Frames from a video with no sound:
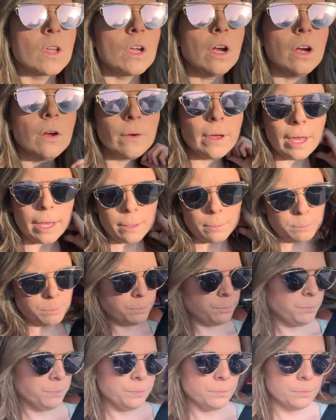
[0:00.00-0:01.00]
Okay,
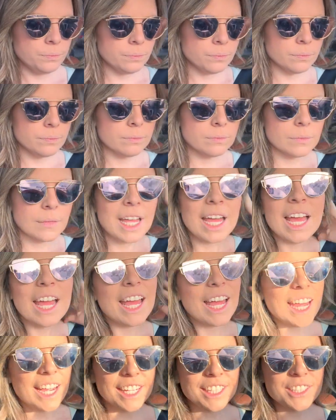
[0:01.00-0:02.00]

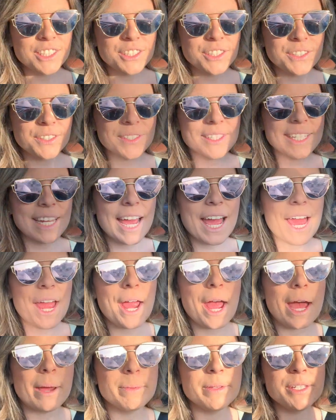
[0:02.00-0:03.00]
it's Tuesday.
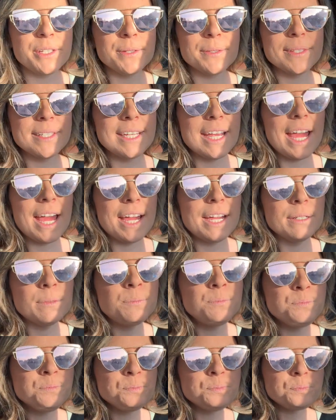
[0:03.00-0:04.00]
Happy Tuesday.
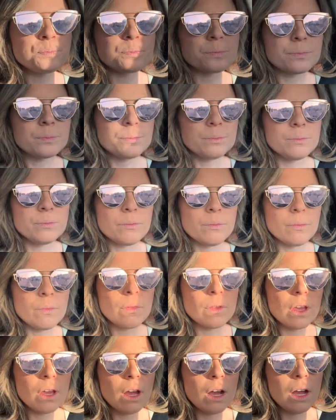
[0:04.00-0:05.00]

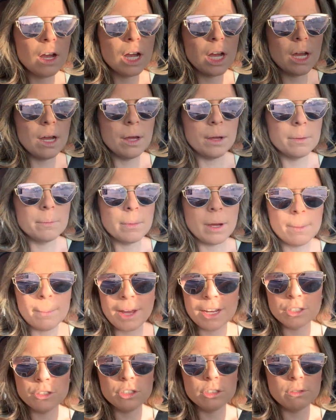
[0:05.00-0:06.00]
I'm
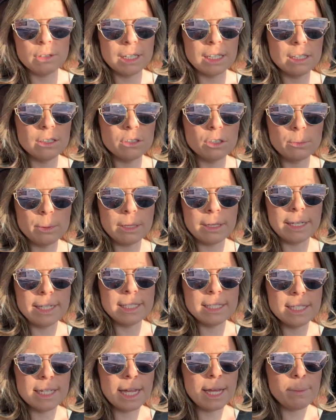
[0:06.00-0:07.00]
actually running a little bit late
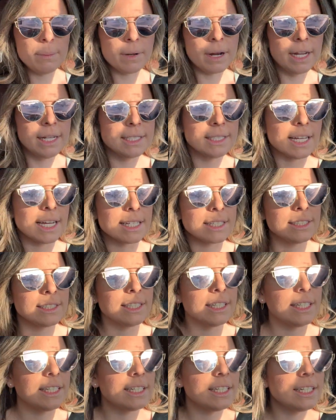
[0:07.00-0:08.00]
today, but I
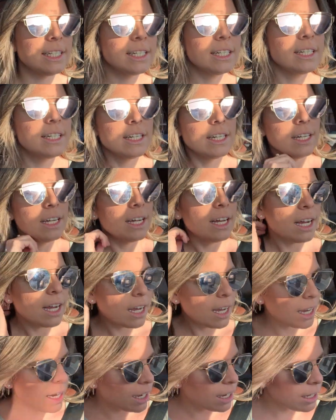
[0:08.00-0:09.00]
texted
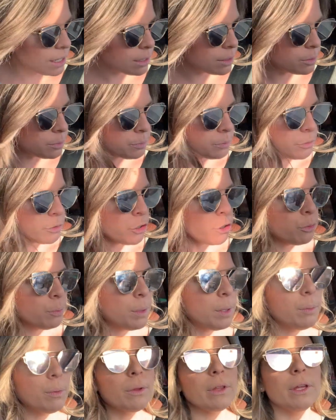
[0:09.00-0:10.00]
two
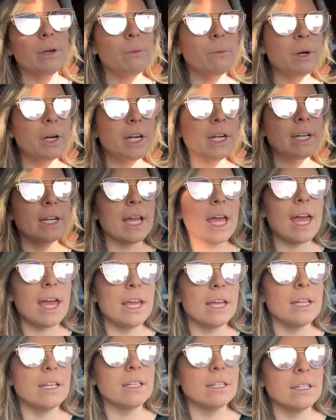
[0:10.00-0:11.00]
people at work
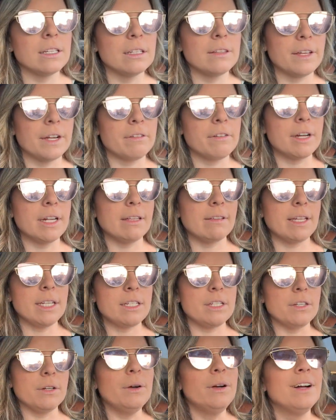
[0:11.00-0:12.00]
and they're running late
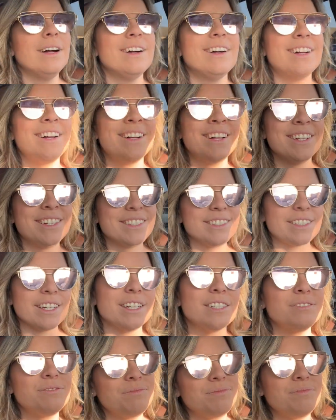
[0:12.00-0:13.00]
too.
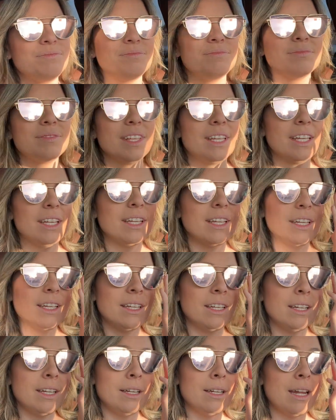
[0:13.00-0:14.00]
So
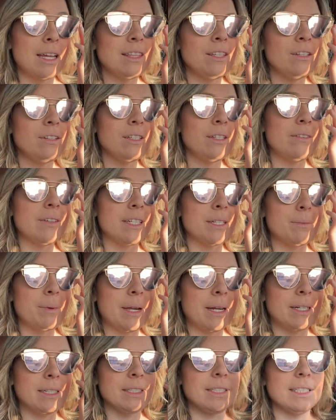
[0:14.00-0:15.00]
not the only one
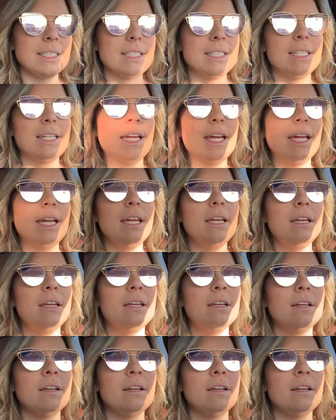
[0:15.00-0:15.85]
apparently today.